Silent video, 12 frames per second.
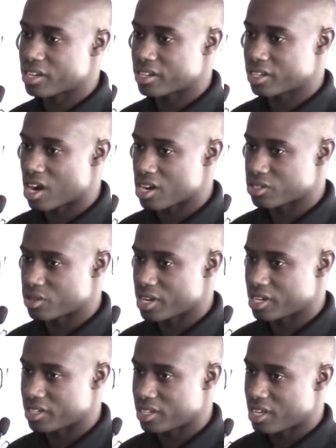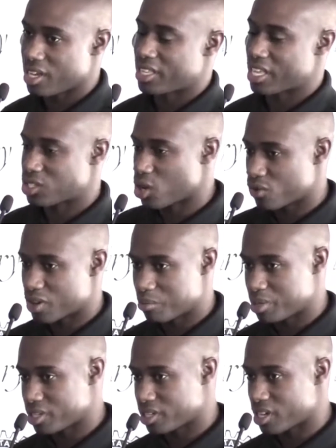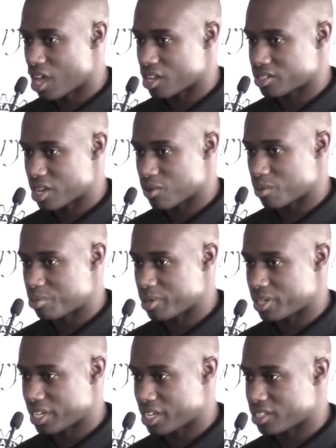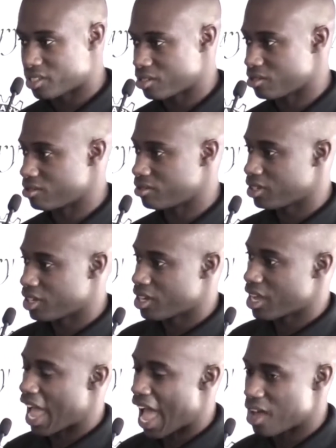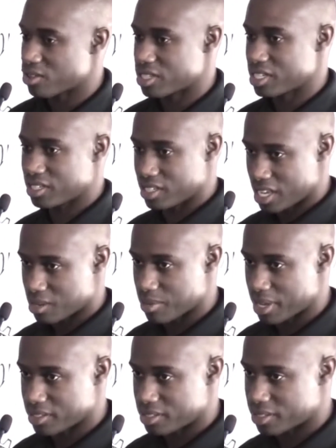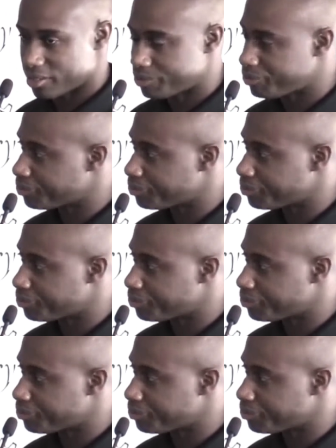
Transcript: that are incarcerated, that's over a billion dollars that we're putting into housing inmates.